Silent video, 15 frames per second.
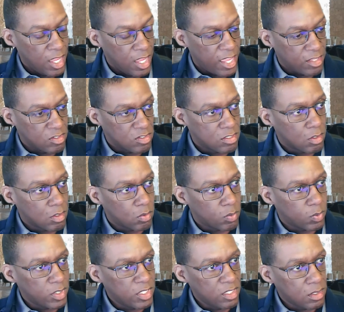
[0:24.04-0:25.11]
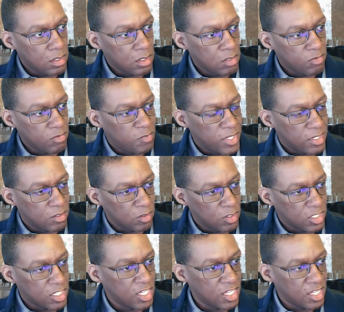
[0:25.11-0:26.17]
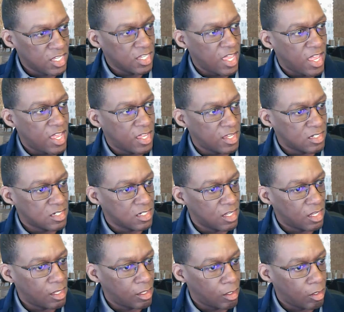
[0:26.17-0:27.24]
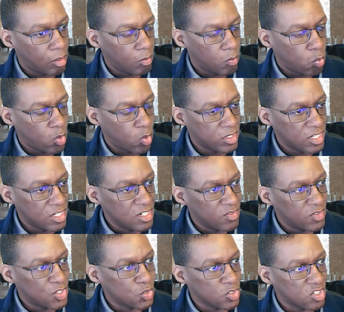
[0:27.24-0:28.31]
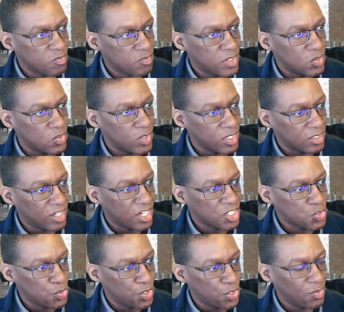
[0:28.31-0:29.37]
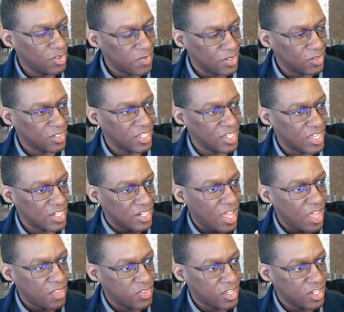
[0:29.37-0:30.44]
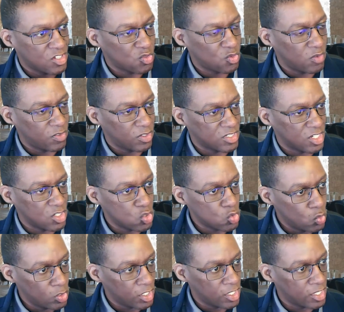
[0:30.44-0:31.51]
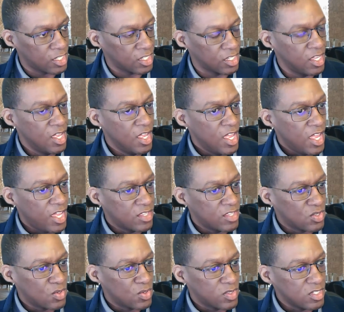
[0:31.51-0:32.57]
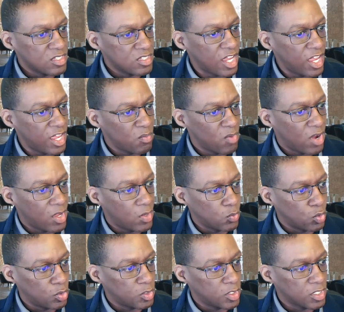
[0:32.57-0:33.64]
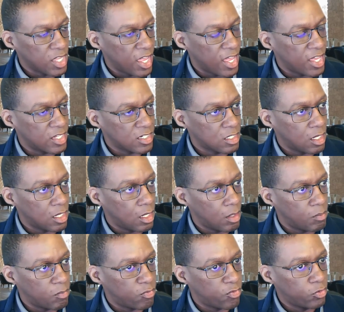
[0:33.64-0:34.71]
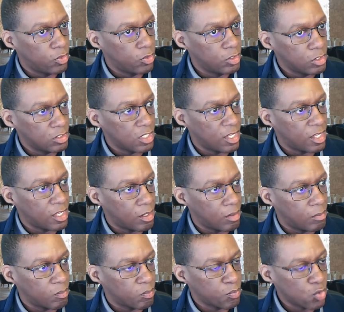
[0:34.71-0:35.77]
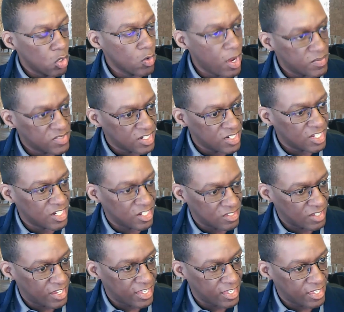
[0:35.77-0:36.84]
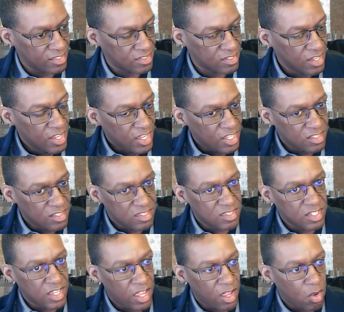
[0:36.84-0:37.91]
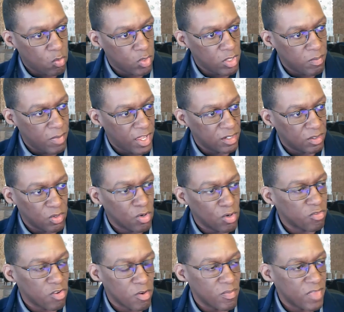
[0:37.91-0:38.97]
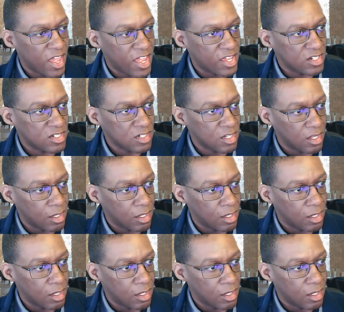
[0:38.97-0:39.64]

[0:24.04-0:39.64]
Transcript: And so we've been looking at what individuals have been doing in lecturing. We've been looking at ethics. We've looked at tooling. And so this time round, we'll look at full programs in data science and see how we might learn from that